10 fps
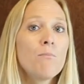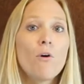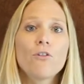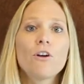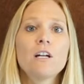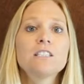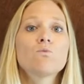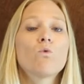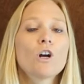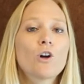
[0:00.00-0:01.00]
Both
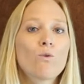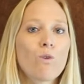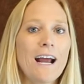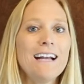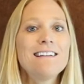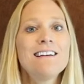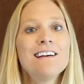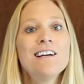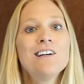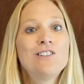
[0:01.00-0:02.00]
units work great
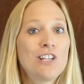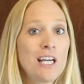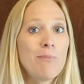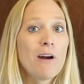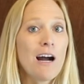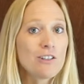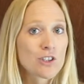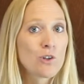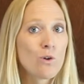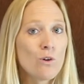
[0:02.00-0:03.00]
to keep your
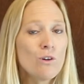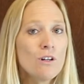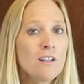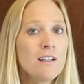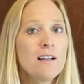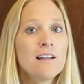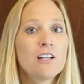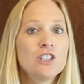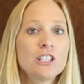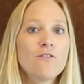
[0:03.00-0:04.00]
house cool.
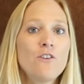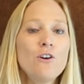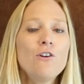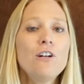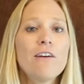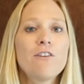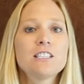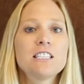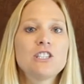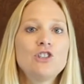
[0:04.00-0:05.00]
There's just a few
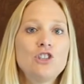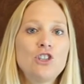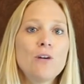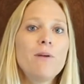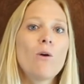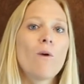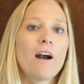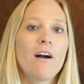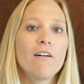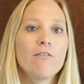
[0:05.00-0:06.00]
differences you should be
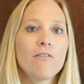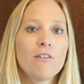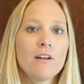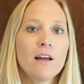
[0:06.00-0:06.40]
aware of.